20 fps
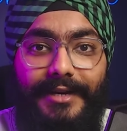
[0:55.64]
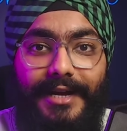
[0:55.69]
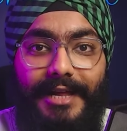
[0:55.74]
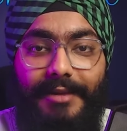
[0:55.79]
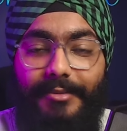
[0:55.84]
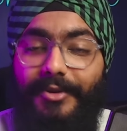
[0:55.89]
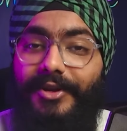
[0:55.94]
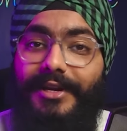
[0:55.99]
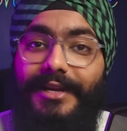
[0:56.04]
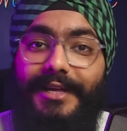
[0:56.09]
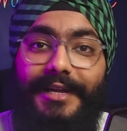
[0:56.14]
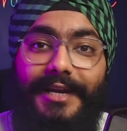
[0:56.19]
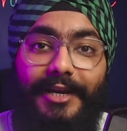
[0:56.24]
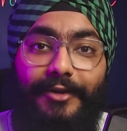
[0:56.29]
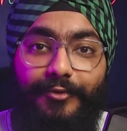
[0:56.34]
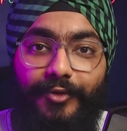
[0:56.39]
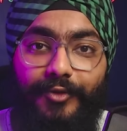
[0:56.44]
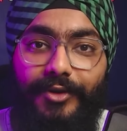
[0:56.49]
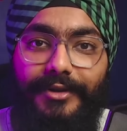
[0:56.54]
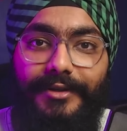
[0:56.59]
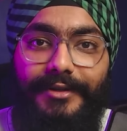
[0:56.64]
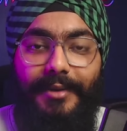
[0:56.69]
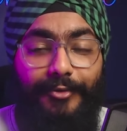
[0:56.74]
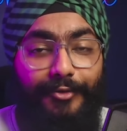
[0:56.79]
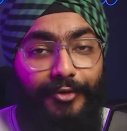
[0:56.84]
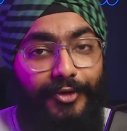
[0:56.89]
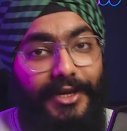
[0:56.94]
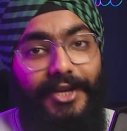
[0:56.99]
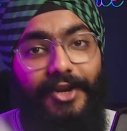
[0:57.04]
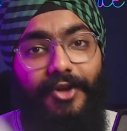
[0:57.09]
I'll be really grateful. But if
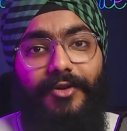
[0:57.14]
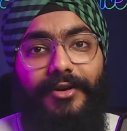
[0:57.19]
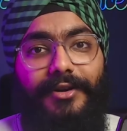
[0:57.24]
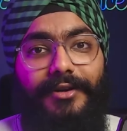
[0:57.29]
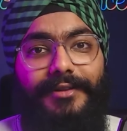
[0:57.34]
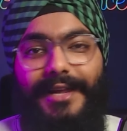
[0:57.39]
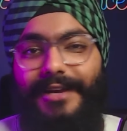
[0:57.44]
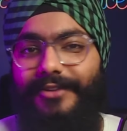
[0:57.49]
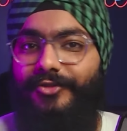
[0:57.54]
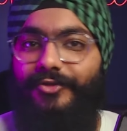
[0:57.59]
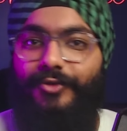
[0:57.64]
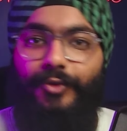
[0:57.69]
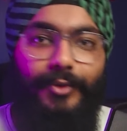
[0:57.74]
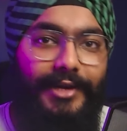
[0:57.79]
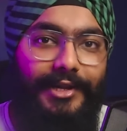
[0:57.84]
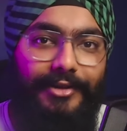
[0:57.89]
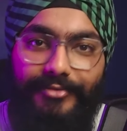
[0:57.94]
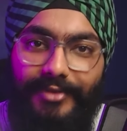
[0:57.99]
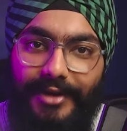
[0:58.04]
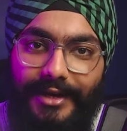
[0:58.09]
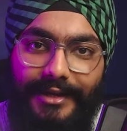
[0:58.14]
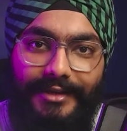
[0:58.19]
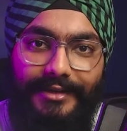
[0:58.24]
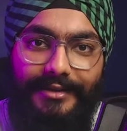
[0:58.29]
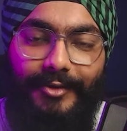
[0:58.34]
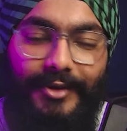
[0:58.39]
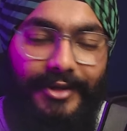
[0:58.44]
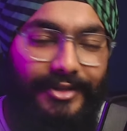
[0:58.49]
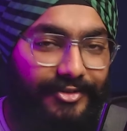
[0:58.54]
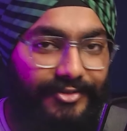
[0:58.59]
you cannot, that's totally fine.
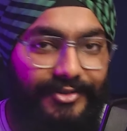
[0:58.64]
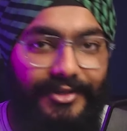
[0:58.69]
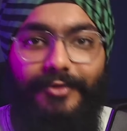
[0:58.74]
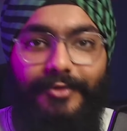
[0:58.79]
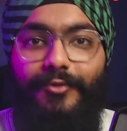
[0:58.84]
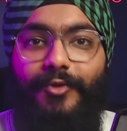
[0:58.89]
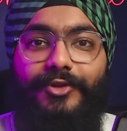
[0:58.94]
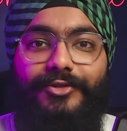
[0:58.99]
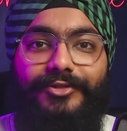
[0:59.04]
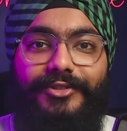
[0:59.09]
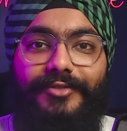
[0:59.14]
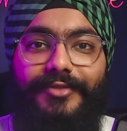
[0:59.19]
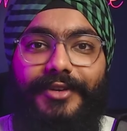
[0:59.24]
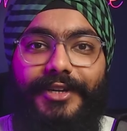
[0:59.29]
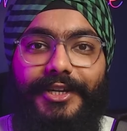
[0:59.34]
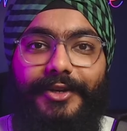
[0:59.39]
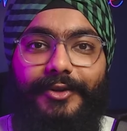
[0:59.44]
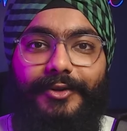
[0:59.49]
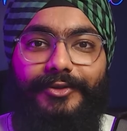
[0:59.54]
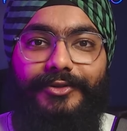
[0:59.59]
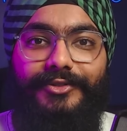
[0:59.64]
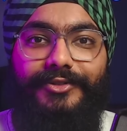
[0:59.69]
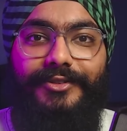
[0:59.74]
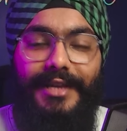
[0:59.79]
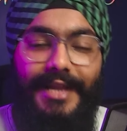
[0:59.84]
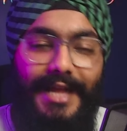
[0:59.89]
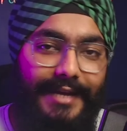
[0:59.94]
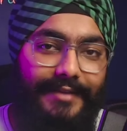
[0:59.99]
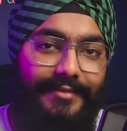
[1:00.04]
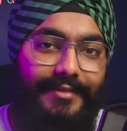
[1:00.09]
You can still watch the videos,
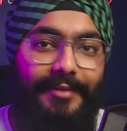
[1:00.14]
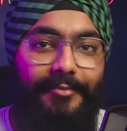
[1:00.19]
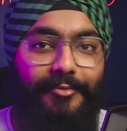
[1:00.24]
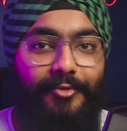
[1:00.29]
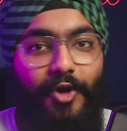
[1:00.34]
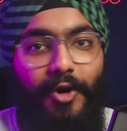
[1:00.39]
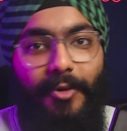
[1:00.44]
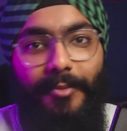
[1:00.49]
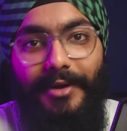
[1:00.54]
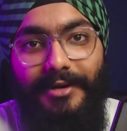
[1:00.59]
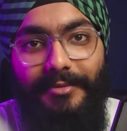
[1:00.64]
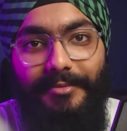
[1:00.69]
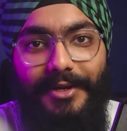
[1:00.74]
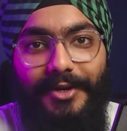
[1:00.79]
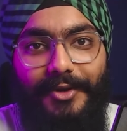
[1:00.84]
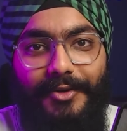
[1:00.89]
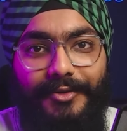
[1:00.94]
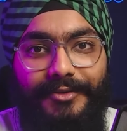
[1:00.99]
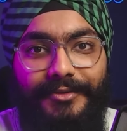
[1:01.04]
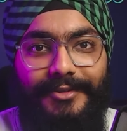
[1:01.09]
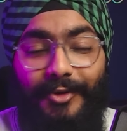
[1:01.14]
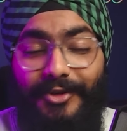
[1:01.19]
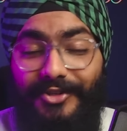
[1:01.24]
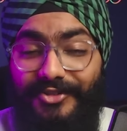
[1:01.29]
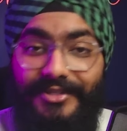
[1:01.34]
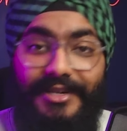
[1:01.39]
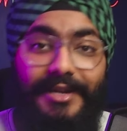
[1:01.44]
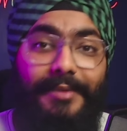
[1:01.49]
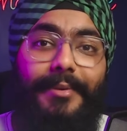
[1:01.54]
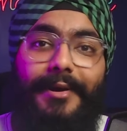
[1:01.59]
like them, comment below. You are
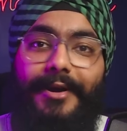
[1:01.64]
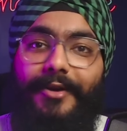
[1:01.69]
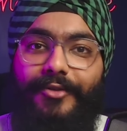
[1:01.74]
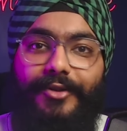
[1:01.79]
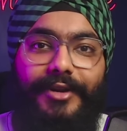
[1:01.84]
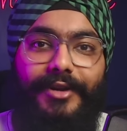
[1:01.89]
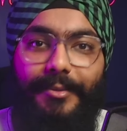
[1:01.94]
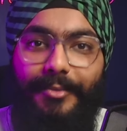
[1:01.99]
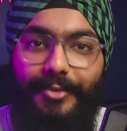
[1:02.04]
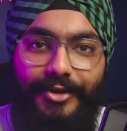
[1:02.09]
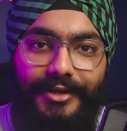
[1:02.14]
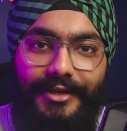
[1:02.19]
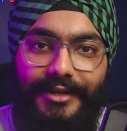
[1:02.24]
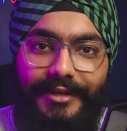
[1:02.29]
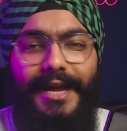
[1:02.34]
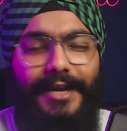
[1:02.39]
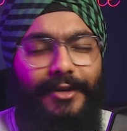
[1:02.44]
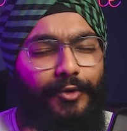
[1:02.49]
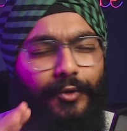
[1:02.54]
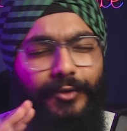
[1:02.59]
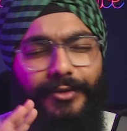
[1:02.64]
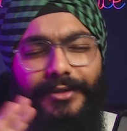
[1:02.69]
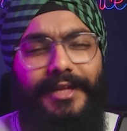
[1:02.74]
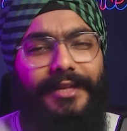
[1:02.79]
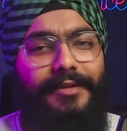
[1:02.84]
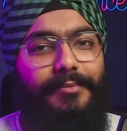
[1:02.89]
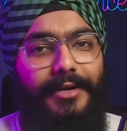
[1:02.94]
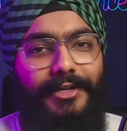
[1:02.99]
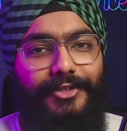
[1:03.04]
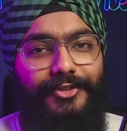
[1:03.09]
still part of the community. And don't
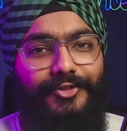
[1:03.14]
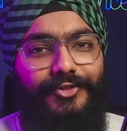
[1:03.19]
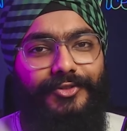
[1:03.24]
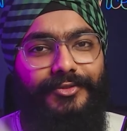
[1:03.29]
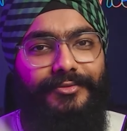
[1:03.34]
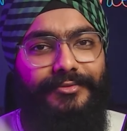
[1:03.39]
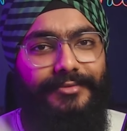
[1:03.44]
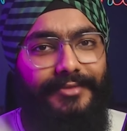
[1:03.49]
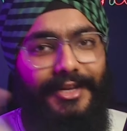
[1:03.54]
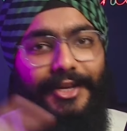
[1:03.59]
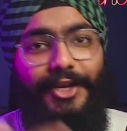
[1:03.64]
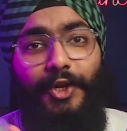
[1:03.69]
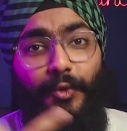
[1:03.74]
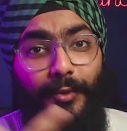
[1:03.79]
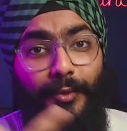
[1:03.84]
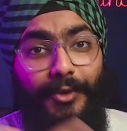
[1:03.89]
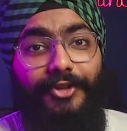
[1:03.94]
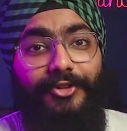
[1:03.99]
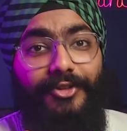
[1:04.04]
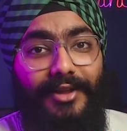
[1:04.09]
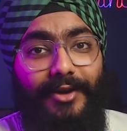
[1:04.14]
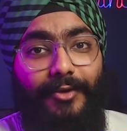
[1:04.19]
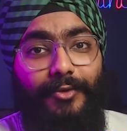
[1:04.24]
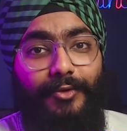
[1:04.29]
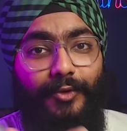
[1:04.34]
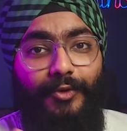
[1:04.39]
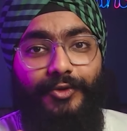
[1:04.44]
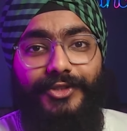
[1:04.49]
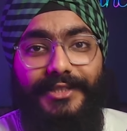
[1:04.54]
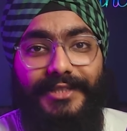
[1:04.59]
think much. New videos are out.
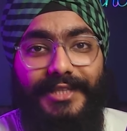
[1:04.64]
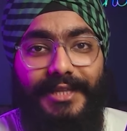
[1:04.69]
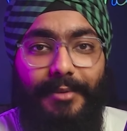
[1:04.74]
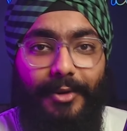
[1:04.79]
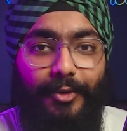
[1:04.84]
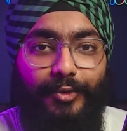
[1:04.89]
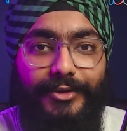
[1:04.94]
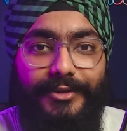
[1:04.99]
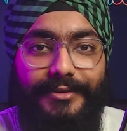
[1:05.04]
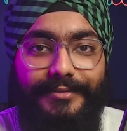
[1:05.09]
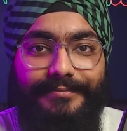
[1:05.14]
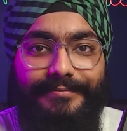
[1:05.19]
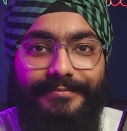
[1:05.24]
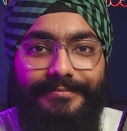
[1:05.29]
Go check them out.